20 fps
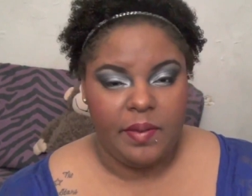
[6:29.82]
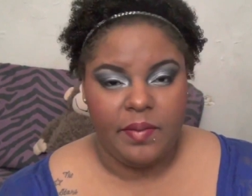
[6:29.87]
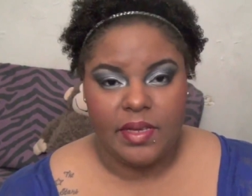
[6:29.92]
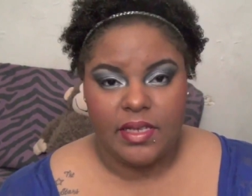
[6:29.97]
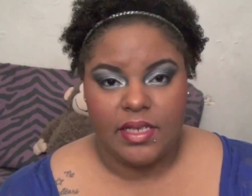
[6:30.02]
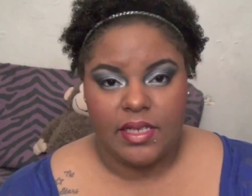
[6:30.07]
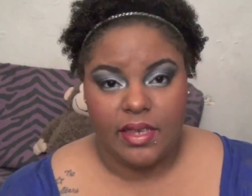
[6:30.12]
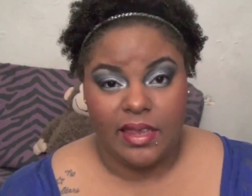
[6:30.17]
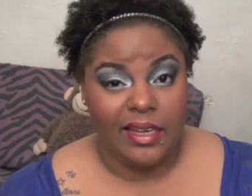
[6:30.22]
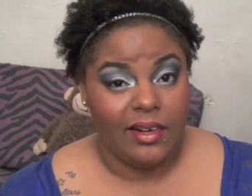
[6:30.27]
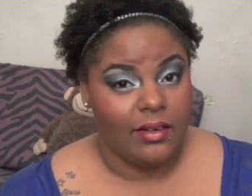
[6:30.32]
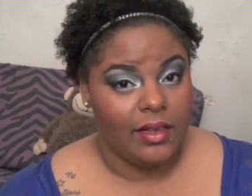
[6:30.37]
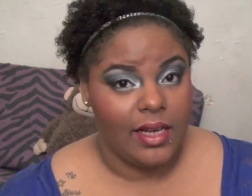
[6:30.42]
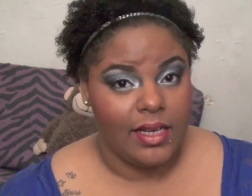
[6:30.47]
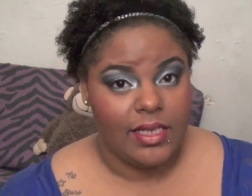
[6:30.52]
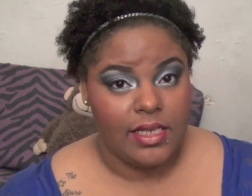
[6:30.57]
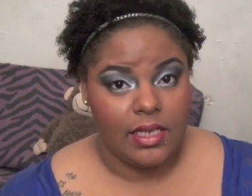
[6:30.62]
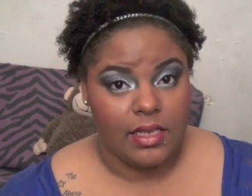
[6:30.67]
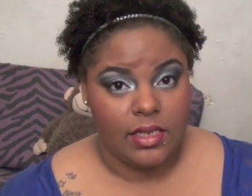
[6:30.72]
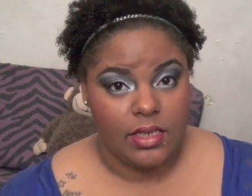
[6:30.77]
maybe it's their
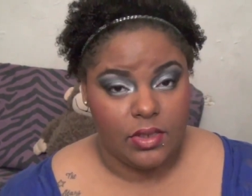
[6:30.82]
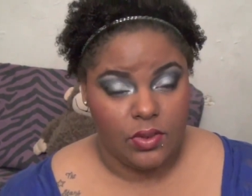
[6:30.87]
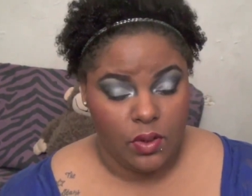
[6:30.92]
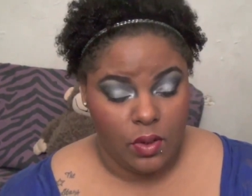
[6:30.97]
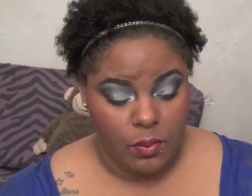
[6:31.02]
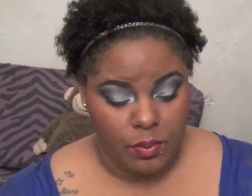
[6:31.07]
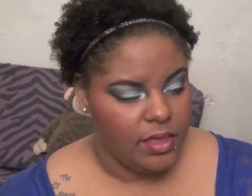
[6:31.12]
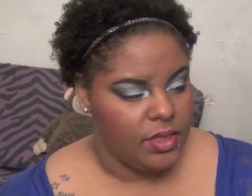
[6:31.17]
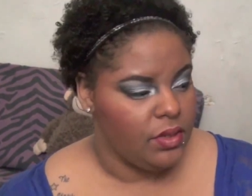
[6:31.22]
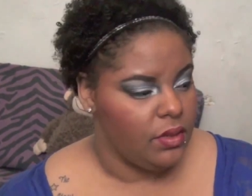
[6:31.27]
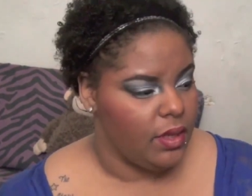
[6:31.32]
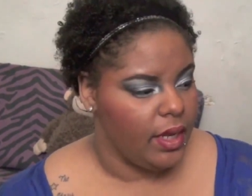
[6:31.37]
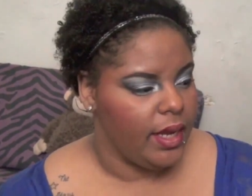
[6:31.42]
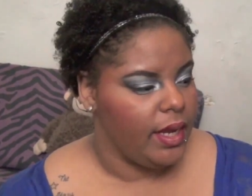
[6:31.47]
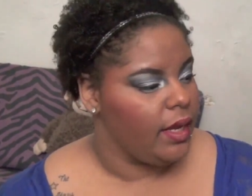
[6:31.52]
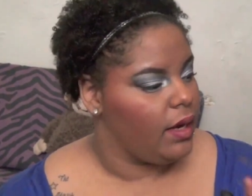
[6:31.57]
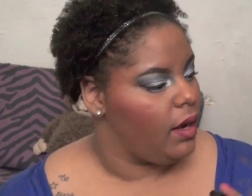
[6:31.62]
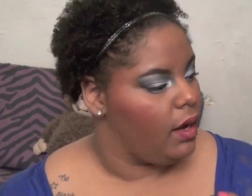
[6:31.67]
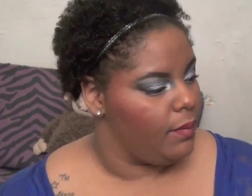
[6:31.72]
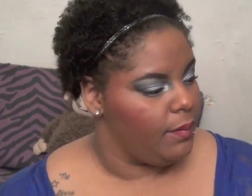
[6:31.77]
lights in the store. I do
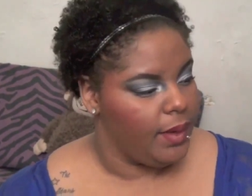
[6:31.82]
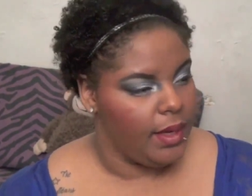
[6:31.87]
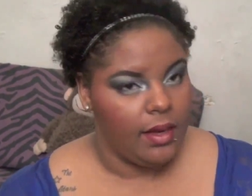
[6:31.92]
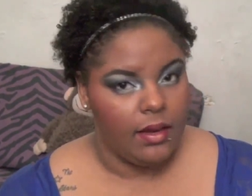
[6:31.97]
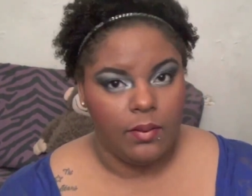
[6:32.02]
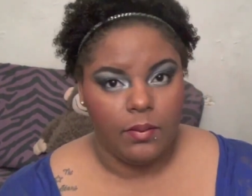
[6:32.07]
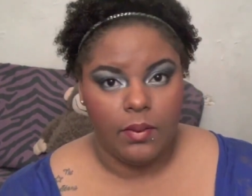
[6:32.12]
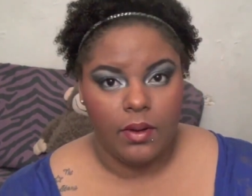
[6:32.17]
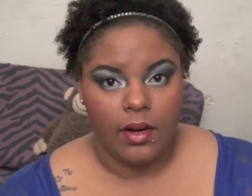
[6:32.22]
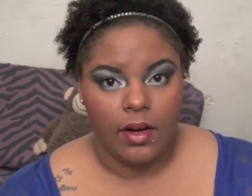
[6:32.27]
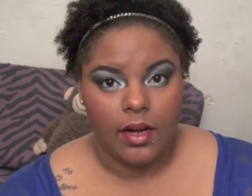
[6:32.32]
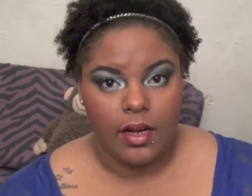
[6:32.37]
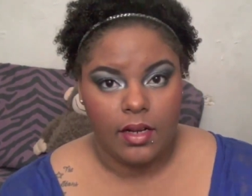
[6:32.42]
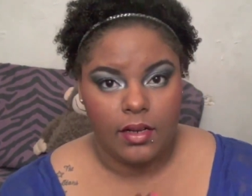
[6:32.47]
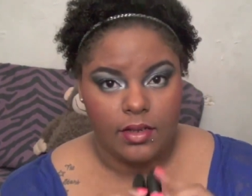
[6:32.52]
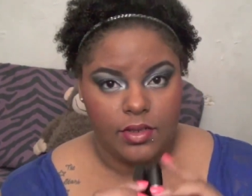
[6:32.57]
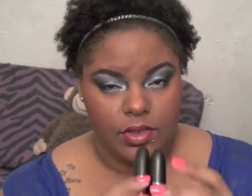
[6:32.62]
like it, I'll make it work.